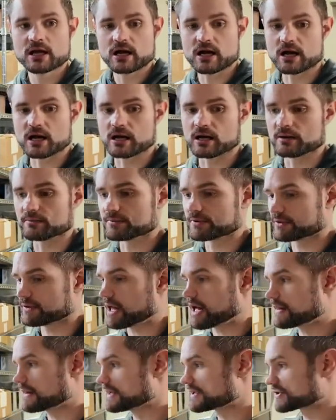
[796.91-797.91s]
There's a
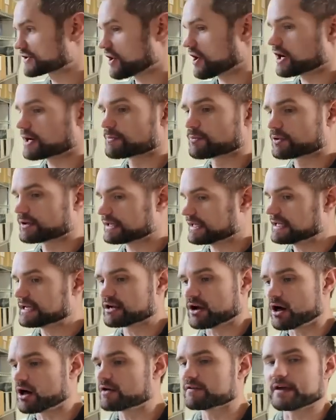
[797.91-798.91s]
lot less cardboard, ink,
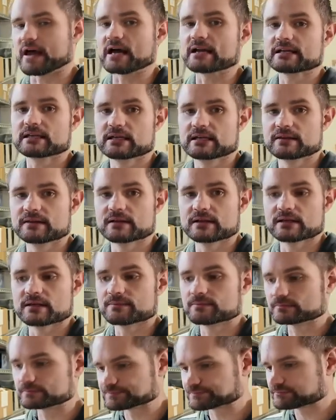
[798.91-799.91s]
all of that in
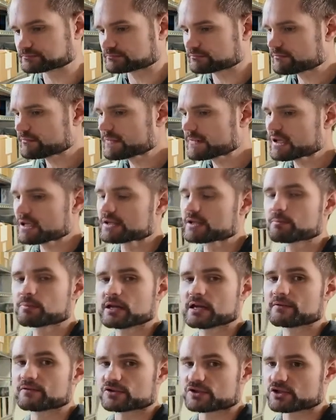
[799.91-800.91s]
the
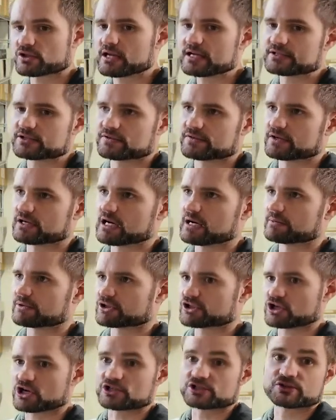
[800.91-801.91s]
play versus collector, and they're able
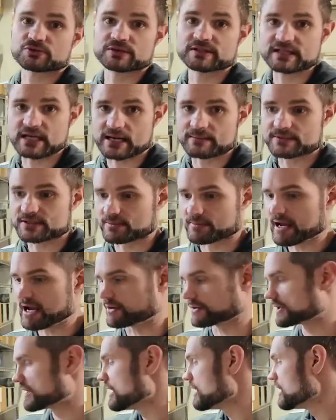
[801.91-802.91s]
to charge 3 times the amount.